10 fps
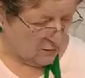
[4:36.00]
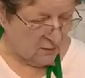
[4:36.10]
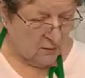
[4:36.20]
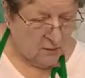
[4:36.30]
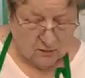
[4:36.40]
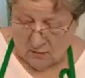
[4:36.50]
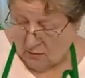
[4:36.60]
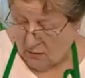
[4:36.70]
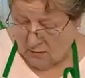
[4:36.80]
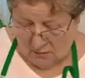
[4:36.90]

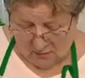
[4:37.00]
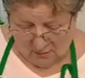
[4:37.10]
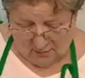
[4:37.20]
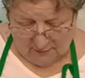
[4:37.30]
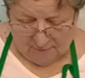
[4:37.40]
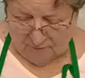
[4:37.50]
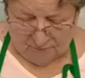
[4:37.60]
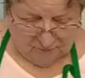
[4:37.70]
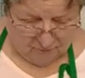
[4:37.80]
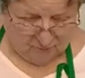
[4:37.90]

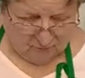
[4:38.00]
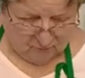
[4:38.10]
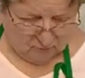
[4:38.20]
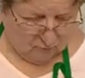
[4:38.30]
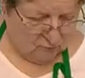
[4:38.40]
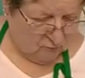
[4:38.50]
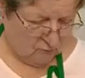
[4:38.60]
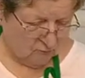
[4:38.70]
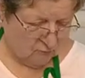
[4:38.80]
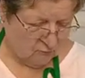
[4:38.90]

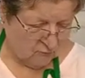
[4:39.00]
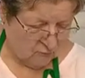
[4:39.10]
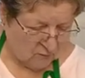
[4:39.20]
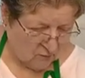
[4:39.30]
[no speech]